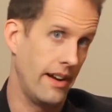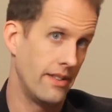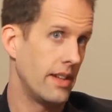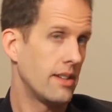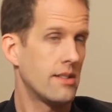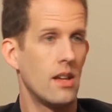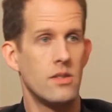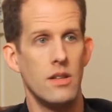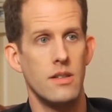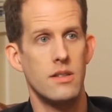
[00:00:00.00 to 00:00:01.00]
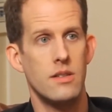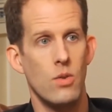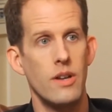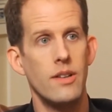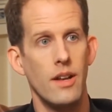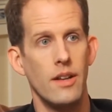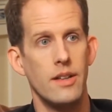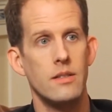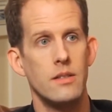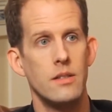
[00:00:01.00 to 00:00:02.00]
kind of an extension of the
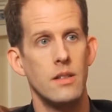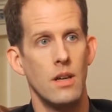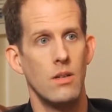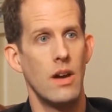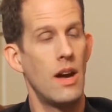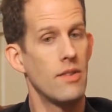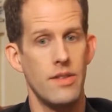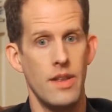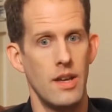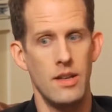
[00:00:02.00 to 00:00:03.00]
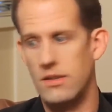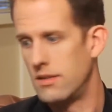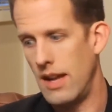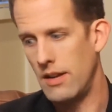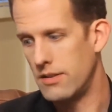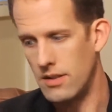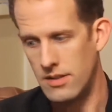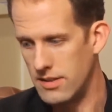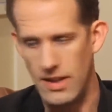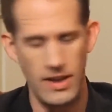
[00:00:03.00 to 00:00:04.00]
storytelling. You know, mm -hmm. everything down to
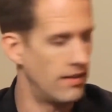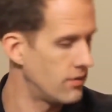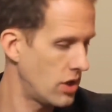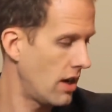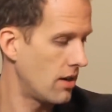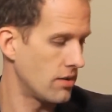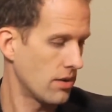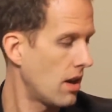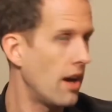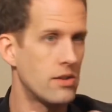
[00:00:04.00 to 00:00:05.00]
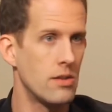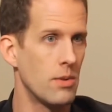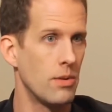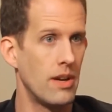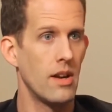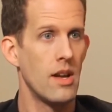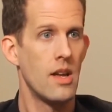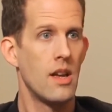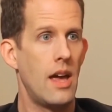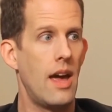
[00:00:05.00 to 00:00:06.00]
the design of chairs or costume or whatever
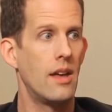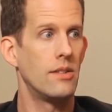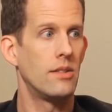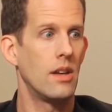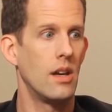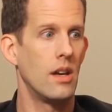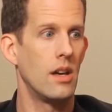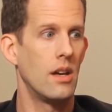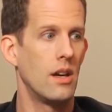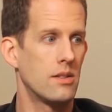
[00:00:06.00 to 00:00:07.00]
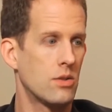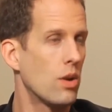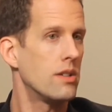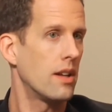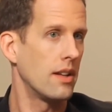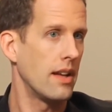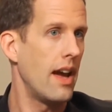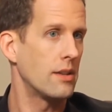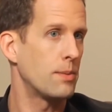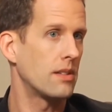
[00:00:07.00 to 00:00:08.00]
has uh, a
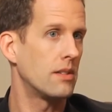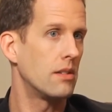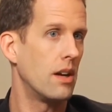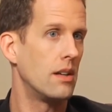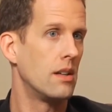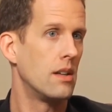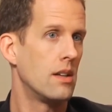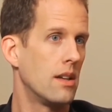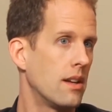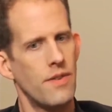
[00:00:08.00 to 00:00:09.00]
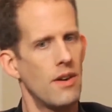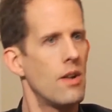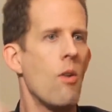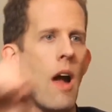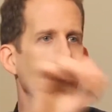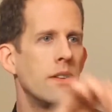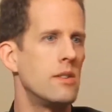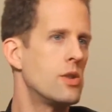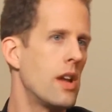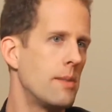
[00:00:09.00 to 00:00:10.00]
storytelling aspect to it. She is very
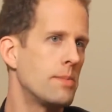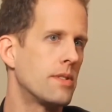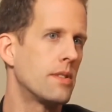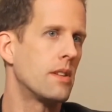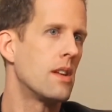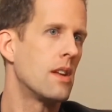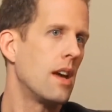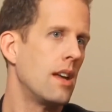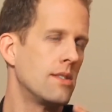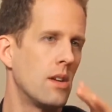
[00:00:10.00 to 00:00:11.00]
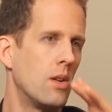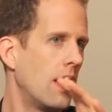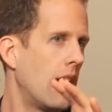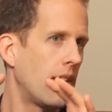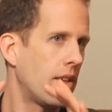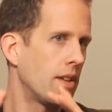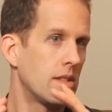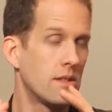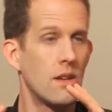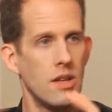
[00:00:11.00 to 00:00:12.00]
rounded shapes. Mm -hmm. And mm-hmm. so a lot of
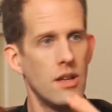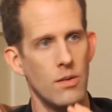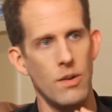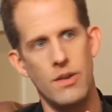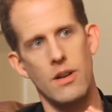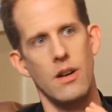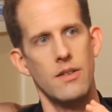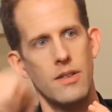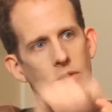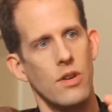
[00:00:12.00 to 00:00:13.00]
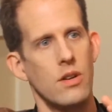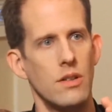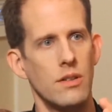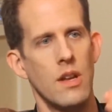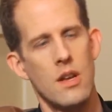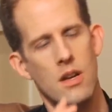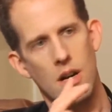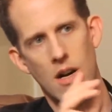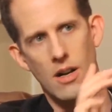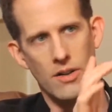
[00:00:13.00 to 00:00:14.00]
things associated with her are these circles.
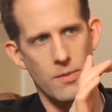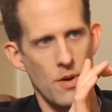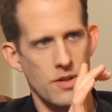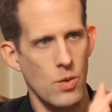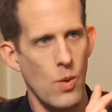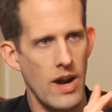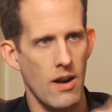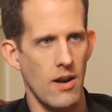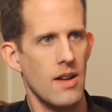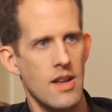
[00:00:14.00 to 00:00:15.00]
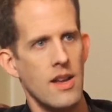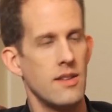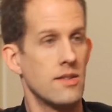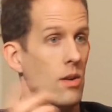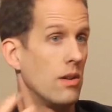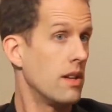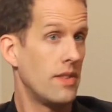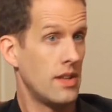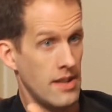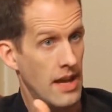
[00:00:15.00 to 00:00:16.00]
Mm-hmm. Carl is more square. And so,
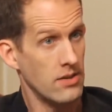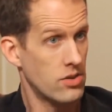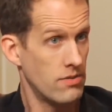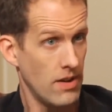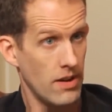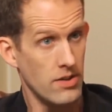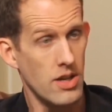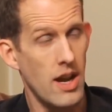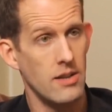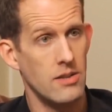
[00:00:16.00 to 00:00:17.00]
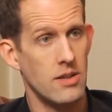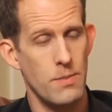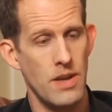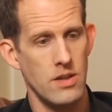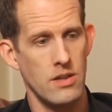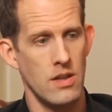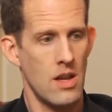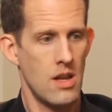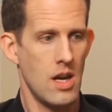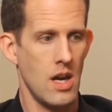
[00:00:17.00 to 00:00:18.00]
even in that very shot you just mentioned,
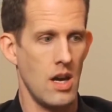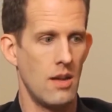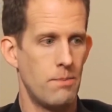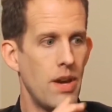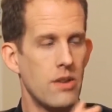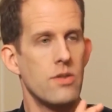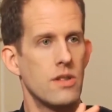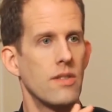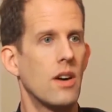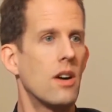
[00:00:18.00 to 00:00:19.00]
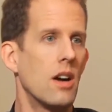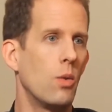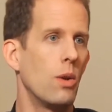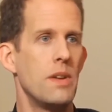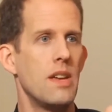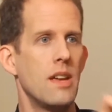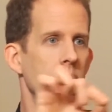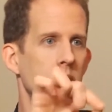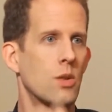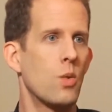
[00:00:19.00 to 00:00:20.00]
mm-hmm. uh, pictures of Carl will be
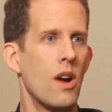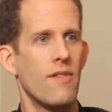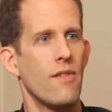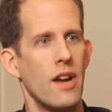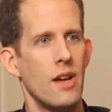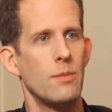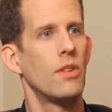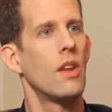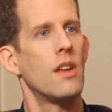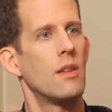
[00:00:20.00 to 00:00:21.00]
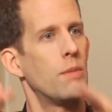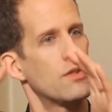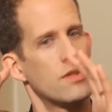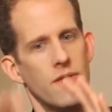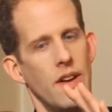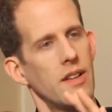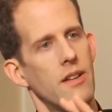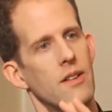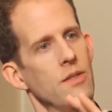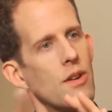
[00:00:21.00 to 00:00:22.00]
in square frames, mm-hmm. pictures of
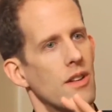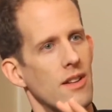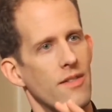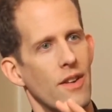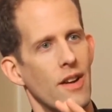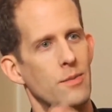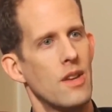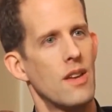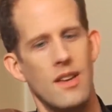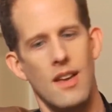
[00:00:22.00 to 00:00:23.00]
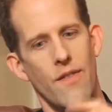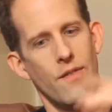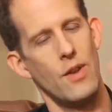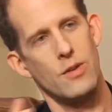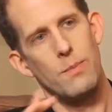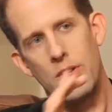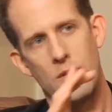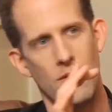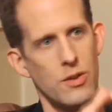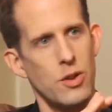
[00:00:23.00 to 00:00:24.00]
Ellie are in circular frames. Mm-hmm. If there's a
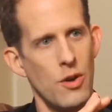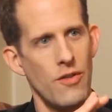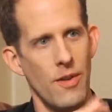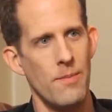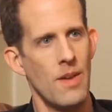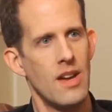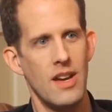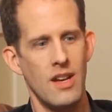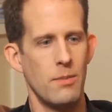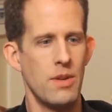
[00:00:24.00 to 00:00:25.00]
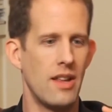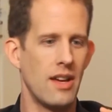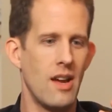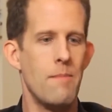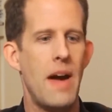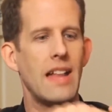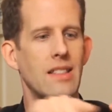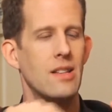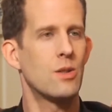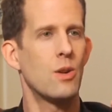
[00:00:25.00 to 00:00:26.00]
picture of the two of them, it'll be like a
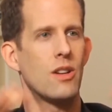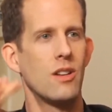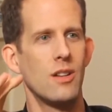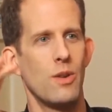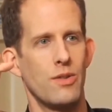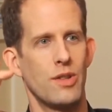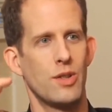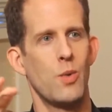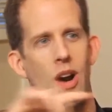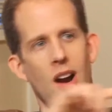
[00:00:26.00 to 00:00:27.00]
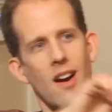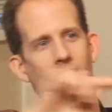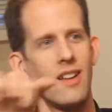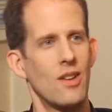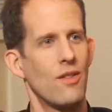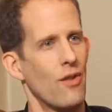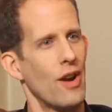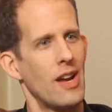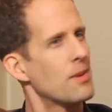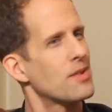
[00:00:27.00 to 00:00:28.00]
mat that's circular with the square
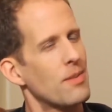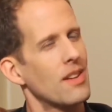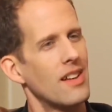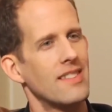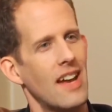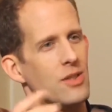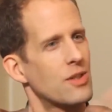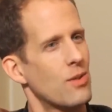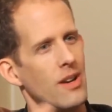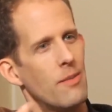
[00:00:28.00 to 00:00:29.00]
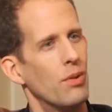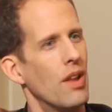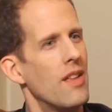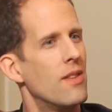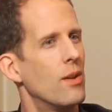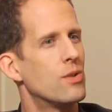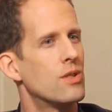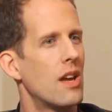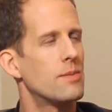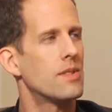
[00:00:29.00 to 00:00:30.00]
frame or something like that, mm-hmm. just trying to blend
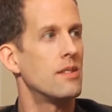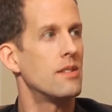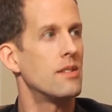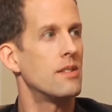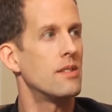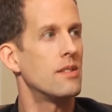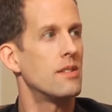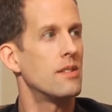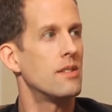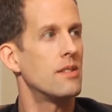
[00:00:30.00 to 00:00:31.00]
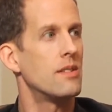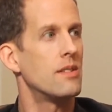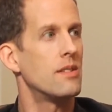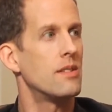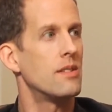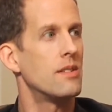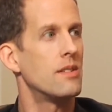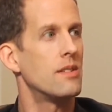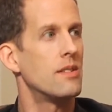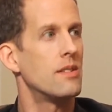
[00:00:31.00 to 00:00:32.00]
those shapes. Okay, Pete, this is just for
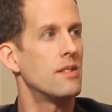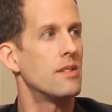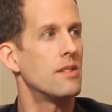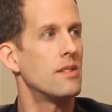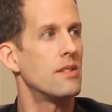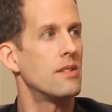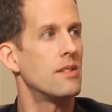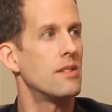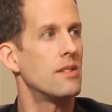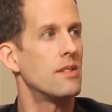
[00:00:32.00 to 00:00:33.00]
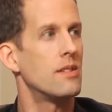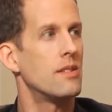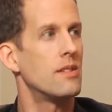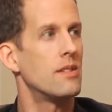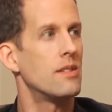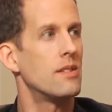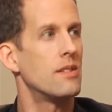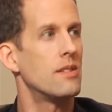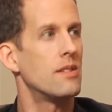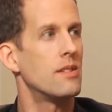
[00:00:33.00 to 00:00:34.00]
fun, right? It's not like you're actually going to
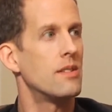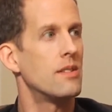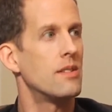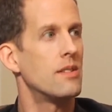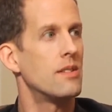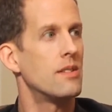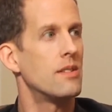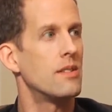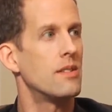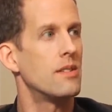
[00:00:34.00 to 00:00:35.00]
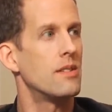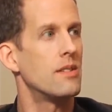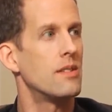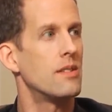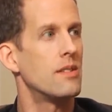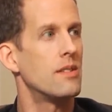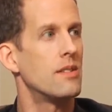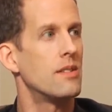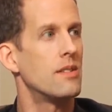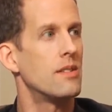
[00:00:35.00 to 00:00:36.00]
use these shapes to subtly plug the
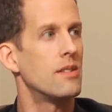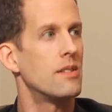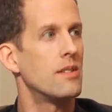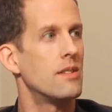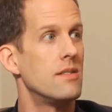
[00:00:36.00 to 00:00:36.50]
storyline, right?